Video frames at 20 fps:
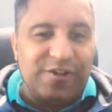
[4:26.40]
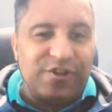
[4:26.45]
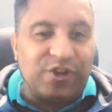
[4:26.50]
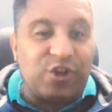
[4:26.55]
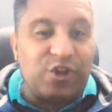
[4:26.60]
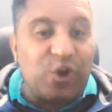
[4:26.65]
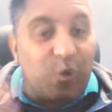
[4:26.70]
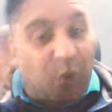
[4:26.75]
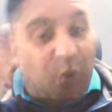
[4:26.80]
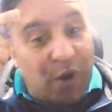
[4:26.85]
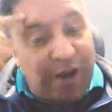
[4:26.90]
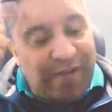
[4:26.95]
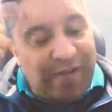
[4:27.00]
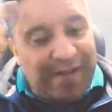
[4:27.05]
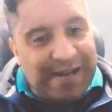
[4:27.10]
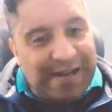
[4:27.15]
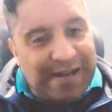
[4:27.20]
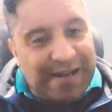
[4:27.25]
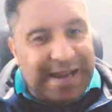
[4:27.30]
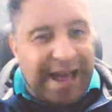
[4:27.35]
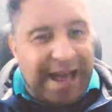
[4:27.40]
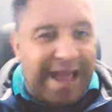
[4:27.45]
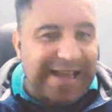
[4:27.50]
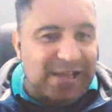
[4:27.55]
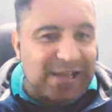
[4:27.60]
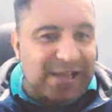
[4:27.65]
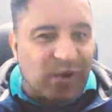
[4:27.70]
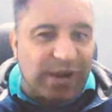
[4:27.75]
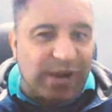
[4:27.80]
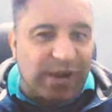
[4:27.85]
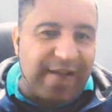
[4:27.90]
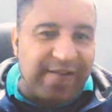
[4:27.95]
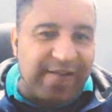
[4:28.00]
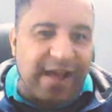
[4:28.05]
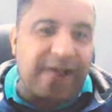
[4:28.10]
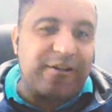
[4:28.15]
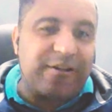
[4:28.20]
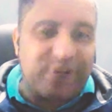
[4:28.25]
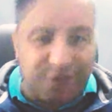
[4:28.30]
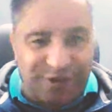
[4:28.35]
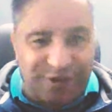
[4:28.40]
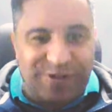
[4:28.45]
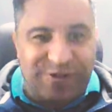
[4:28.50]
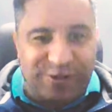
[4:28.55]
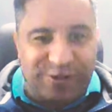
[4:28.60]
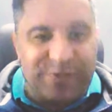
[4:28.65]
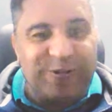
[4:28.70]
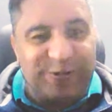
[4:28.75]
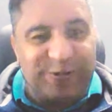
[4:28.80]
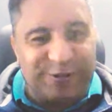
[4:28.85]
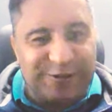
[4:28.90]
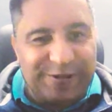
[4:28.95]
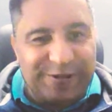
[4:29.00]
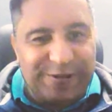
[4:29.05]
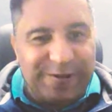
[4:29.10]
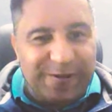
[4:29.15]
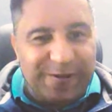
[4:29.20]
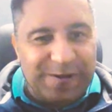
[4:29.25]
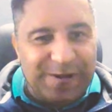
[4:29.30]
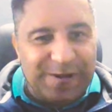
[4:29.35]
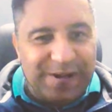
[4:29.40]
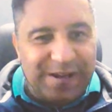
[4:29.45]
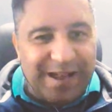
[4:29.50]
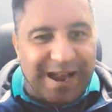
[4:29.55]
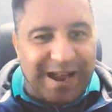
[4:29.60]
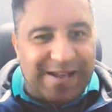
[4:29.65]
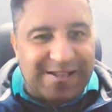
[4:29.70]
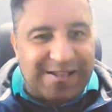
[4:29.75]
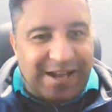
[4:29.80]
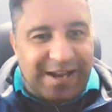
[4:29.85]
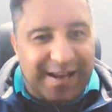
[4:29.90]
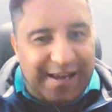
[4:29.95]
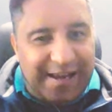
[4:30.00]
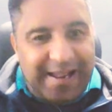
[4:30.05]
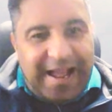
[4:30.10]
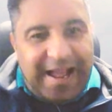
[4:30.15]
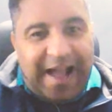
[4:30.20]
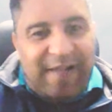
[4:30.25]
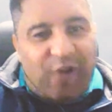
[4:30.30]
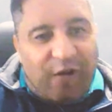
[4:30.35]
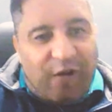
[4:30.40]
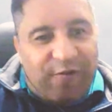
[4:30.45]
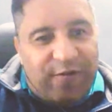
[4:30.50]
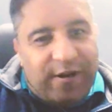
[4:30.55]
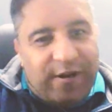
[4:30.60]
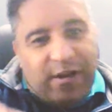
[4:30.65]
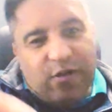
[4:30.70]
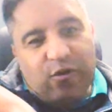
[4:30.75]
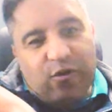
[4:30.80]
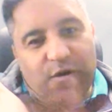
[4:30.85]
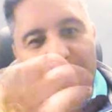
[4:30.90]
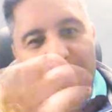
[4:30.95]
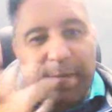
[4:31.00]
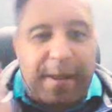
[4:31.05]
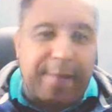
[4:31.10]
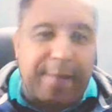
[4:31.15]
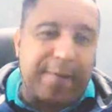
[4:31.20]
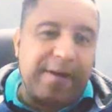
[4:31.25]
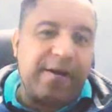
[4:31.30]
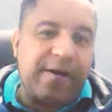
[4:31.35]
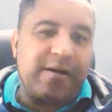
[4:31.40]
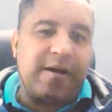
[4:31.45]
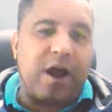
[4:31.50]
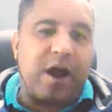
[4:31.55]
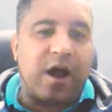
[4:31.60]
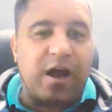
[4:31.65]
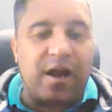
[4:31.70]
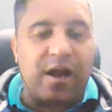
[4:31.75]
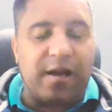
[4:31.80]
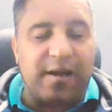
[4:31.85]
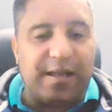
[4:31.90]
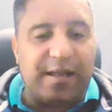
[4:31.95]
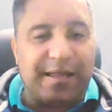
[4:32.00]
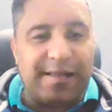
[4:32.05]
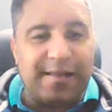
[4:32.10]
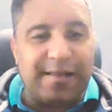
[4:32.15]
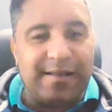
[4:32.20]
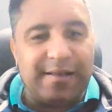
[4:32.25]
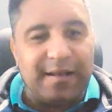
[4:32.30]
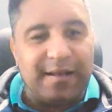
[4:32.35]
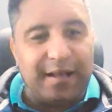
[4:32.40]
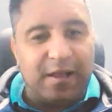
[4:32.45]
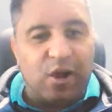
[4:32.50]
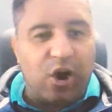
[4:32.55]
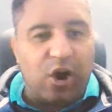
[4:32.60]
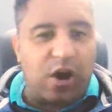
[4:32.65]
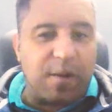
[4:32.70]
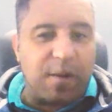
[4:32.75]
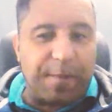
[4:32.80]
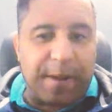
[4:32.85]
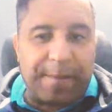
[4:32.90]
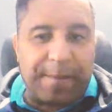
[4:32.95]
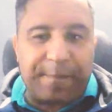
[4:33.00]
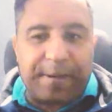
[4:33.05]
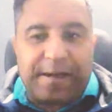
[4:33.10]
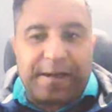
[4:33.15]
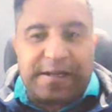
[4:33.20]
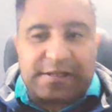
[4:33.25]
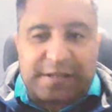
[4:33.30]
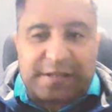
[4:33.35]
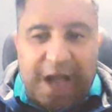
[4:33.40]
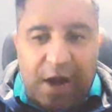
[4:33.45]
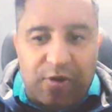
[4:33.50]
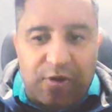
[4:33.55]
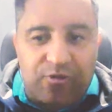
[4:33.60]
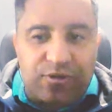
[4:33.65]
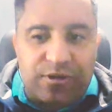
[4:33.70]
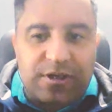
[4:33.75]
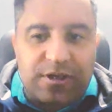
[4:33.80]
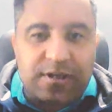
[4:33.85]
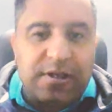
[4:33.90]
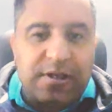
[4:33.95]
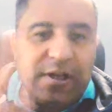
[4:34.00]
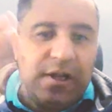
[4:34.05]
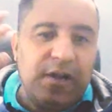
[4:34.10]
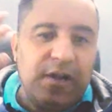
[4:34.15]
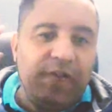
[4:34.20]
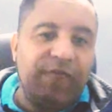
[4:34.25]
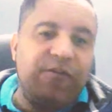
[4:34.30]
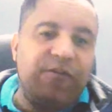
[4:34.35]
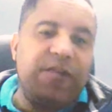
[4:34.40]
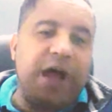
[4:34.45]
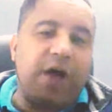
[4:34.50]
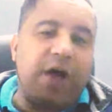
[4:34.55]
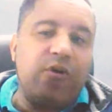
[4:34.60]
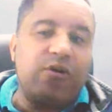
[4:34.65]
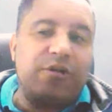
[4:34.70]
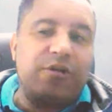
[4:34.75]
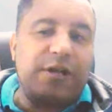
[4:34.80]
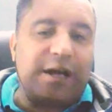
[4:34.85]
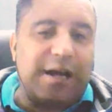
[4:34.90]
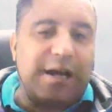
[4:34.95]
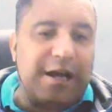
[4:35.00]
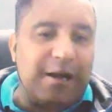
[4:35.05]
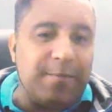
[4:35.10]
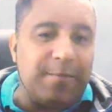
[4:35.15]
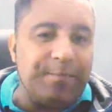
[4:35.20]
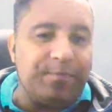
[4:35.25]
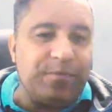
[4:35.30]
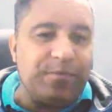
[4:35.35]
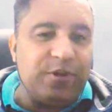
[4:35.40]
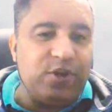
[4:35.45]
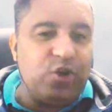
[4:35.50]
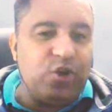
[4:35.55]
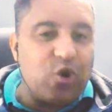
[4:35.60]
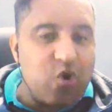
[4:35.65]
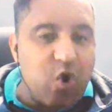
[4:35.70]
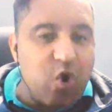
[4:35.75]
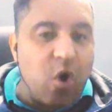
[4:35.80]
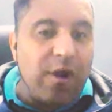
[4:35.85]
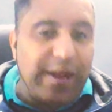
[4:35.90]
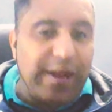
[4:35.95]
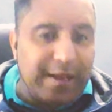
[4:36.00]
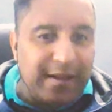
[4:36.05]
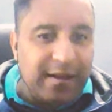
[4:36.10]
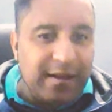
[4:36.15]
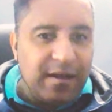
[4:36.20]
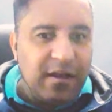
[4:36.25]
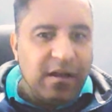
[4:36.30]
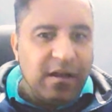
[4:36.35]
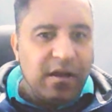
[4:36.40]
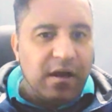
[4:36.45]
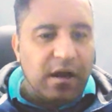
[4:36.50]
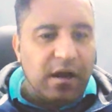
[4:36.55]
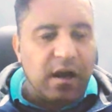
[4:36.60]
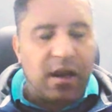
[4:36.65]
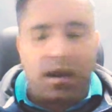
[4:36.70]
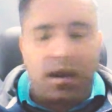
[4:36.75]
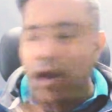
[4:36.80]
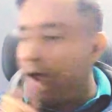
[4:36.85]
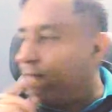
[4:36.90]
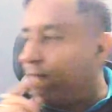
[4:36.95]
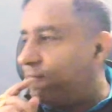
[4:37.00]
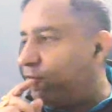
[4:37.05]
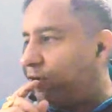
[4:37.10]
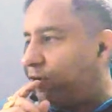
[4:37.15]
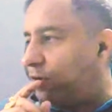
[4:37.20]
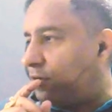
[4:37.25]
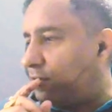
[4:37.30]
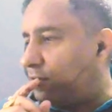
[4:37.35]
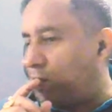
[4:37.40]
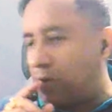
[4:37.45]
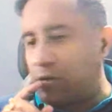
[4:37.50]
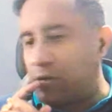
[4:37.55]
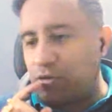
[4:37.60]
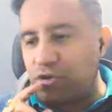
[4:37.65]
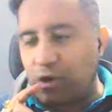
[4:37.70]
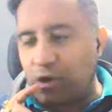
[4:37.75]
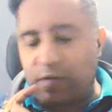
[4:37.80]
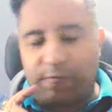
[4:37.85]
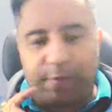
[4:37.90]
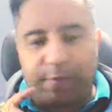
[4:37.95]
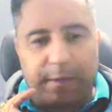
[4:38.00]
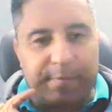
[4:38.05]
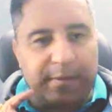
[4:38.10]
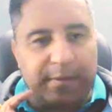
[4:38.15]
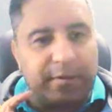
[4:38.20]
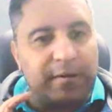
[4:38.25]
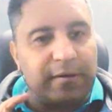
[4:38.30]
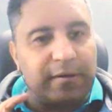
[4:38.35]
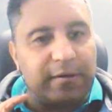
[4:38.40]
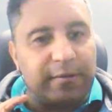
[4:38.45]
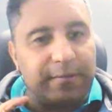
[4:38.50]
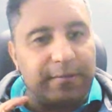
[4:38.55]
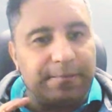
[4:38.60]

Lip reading: So you won't even realize what I've done to you, and suddenly I've offered you a paper deal or a paper discount without you knowing, I've run short of paper.